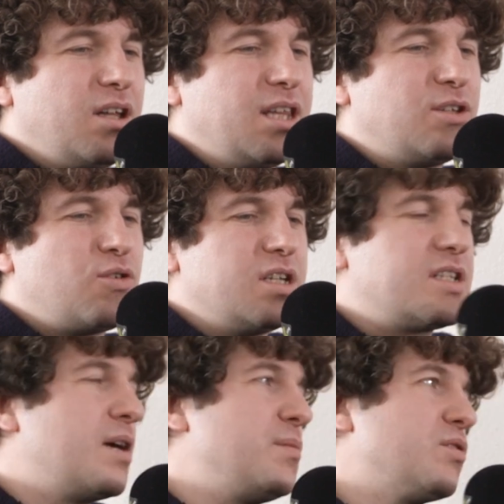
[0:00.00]
they tried
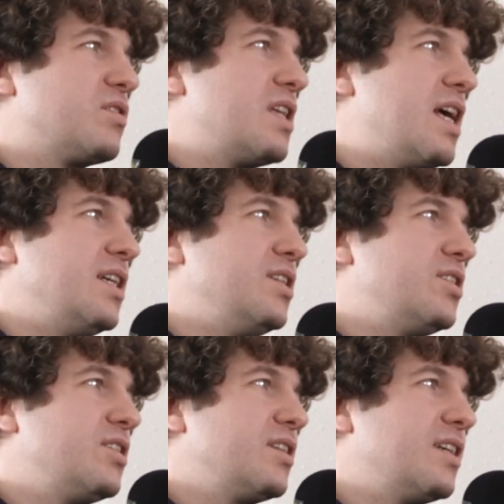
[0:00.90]
to get me on
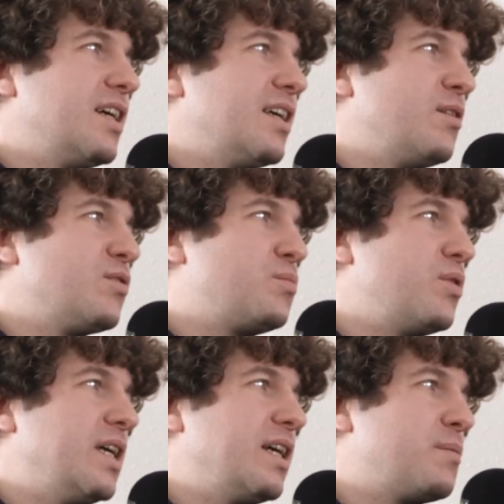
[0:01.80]
stage. And I was
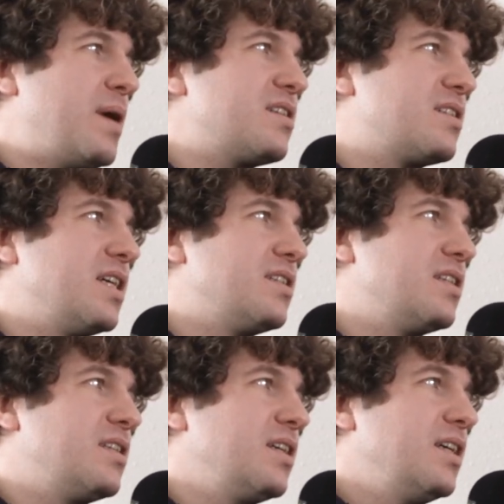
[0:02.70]
pretty
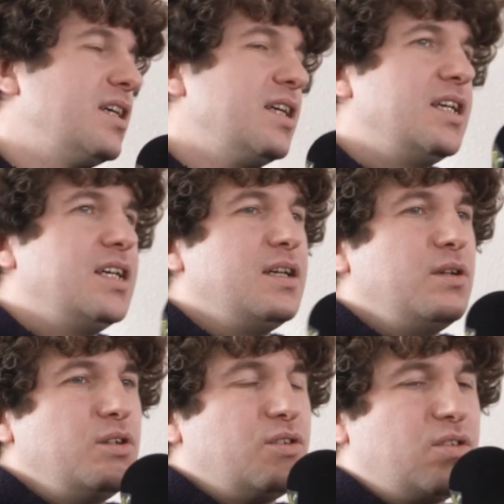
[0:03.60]
incapacitated,
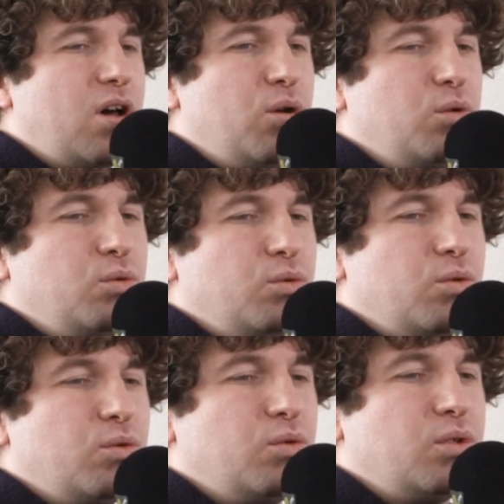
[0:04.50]
so
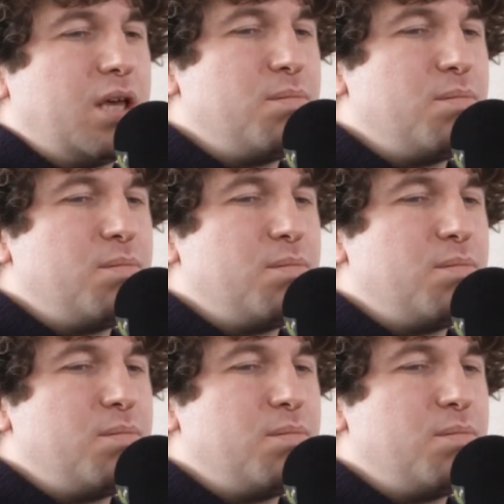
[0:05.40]
they